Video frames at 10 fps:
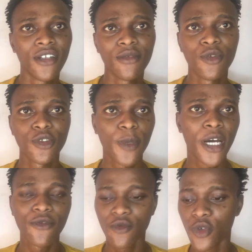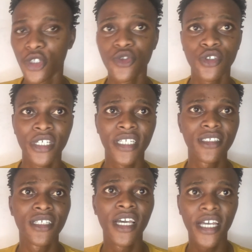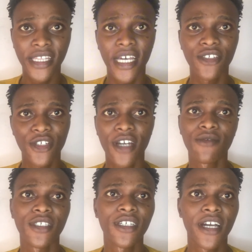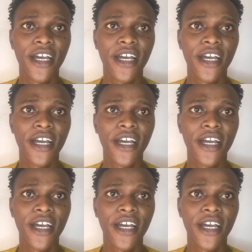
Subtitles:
the most powerful way to get that traffic, right?